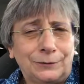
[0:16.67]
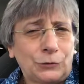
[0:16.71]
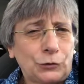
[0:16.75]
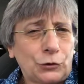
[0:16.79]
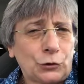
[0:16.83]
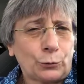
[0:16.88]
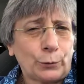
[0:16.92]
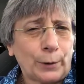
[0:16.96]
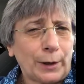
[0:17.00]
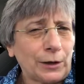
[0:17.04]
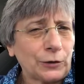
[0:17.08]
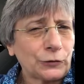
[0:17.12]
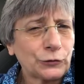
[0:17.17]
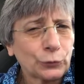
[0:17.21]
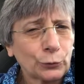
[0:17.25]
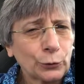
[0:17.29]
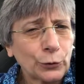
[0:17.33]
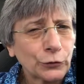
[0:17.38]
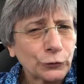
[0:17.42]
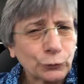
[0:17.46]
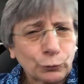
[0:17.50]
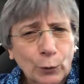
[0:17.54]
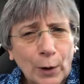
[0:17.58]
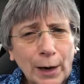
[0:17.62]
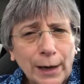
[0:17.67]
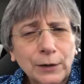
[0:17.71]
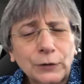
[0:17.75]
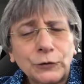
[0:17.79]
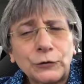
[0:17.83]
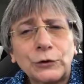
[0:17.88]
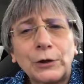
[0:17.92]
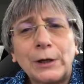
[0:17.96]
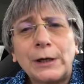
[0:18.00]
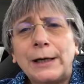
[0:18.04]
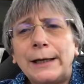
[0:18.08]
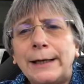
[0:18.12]
Tyrannosaurus
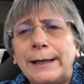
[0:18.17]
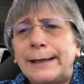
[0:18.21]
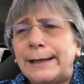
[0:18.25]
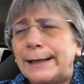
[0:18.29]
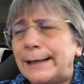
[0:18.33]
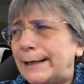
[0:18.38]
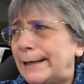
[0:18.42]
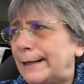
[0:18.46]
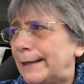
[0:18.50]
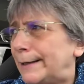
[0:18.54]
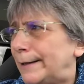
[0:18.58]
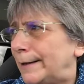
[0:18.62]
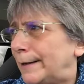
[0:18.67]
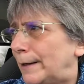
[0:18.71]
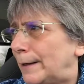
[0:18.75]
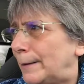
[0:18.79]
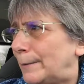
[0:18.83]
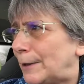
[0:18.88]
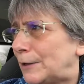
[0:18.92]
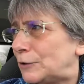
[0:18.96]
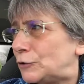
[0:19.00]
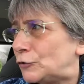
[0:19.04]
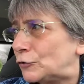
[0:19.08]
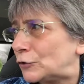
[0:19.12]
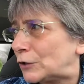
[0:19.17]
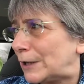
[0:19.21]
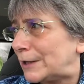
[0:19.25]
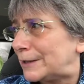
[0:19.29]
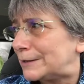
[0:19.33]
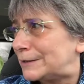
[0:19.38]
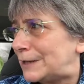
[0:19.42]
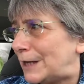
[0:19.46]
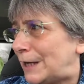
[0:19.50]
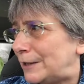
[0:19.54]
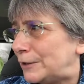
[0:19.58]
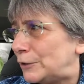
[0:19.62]
Rex. And uh, I just got
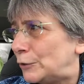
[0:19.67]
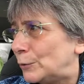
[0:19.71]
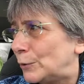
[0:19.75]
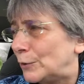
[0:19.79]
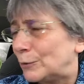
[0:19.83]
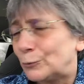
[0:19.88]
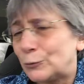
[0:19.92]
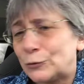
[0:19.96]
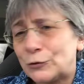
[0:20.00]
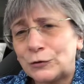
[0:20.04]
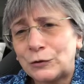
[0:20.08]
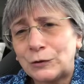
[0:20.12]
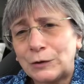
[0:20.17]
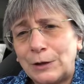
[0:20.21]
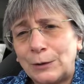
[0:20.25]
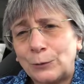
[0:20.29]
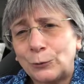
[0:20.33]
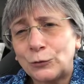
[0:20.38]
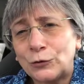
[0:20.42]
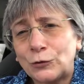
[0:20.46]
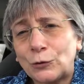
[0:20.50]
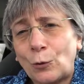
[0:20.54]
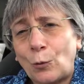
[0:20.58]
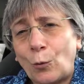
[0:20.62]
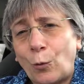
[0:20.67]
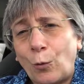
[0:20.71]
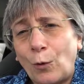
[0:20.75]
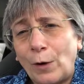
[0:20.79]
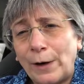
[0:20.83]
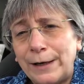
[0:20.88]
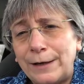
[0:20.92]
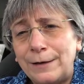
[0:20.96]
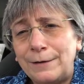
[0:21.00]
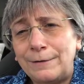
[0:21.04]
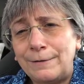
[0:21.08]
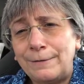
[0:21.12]
to tell you, it was it was
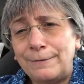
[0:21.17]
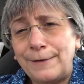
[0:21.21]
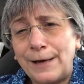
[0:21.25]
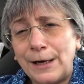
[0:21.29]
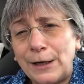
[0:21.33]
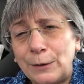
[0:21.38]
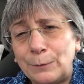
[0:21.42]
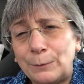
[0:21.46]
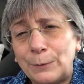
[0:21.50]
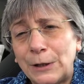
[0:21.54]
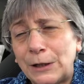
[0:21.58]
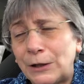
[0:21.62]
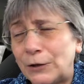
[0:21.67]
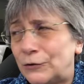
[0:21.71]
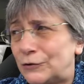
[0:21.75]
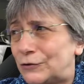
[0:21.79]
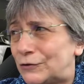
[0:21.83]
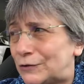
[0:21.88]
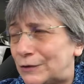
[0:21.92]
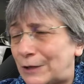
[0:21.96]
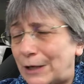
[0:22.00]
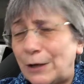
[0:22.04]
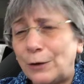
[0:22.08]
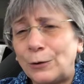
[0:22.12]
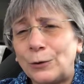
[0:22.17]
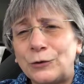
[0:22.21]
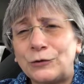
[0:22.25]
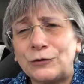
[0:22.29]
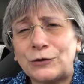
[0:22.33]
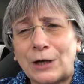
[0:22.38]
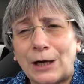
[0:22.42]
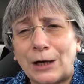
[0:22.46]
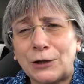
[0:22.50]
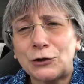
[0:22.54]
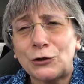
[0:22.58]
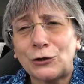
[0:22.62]
quite an event because
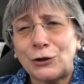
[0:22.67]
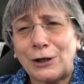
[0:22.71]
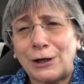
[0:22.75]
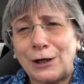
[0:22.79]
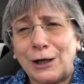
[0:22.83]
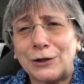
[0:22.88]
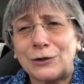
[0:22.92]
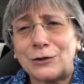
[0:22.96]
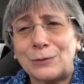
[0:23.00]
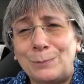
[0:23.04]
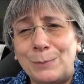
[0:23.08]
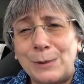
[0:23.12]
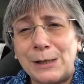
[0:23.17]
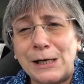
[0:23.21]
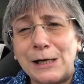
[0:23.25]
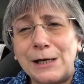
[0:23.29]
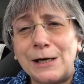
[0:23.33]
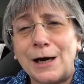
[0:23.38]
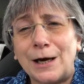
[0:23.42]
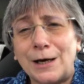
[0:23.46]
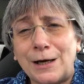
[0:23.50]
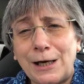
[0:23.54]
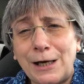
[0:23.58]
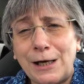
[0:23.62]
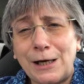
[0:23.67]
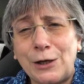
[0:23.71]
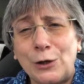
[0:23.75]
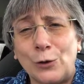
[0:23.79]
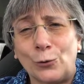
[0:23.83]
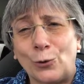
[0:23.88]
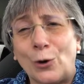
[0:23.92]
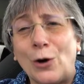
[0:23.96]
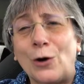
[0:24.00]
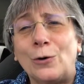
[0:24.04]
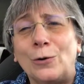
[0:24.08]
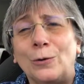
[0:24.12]
Terrance actually got to be a
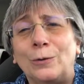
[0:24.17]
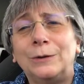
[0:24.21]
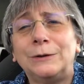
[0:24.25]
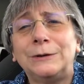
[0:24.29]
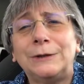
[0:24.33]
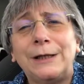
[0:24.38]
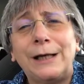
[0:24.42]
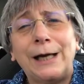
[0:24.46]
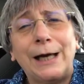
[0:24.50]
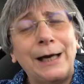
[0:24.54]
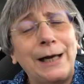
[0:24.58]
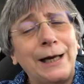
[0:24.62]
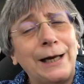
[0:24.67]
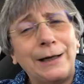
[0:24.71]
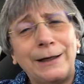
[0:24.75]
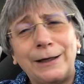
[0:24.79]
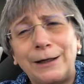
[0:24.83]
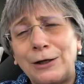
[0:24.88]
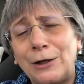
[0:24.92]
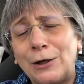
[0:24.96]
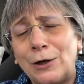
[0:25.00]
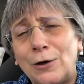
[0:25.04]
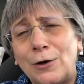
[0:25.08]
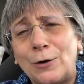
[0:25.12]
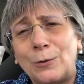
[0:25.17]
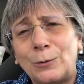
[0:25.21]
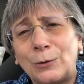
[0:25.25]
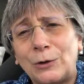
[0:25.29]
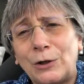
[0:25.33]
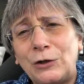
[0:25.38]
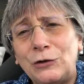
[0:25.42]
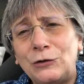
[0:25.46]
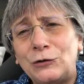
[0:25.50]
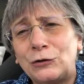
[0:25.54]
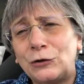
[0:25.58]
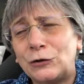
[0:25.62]
hero. And, you know,
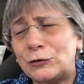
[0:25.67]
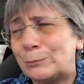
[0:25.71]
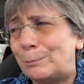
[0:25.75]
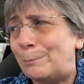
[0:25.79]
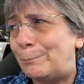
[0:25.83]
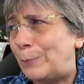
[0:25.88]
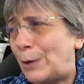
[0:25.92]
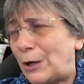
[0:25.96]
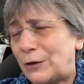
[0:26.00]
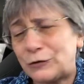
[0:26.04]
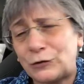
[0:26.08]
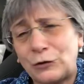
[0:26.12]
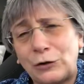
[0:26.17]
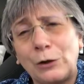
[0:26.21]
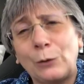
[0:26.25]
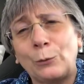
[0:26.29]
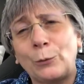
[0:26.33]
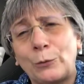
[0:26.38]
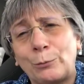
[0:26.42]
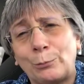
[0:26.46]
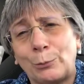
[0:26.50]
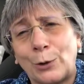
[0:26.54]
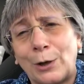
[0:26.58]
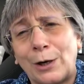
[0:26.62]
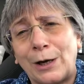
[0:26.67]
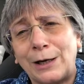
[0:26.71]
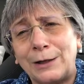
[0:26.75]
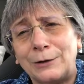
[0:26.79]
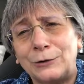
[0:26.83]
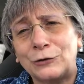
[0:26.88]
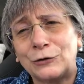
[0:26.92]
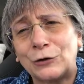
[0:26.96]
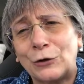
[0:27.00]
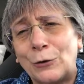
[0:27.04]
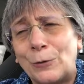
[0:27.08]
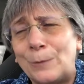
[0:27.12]
he's just busting with
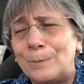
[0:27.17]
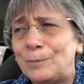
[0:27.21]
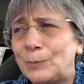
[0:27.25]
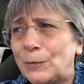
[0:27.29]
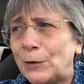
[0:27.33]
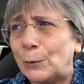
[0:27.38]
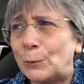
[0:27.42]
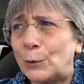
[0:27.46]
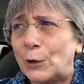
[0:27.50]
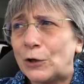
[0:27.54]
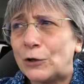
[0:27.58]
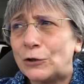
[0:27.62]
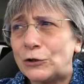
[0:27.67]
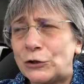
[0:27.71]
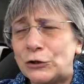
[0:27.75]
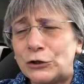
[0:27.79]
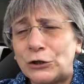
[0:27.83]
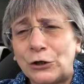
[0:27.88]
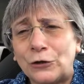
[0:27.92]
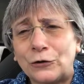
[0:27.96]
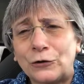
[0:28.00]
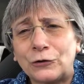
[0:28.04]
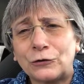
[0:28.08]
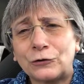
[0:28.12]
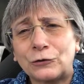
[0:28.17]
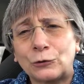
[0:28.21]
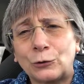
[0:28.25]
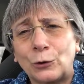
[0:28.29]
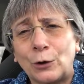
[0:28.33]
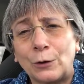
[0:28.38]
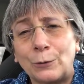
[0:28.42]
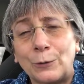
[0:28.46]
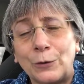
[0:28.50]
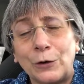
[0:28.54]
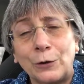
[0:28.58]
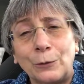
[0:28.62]
pride, so wanted to share this
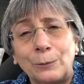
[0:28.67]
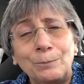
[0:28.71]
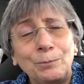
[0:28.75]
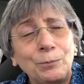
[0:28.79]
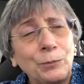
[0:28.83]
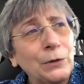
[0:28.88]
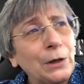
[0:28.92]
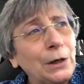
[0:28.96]
story with you.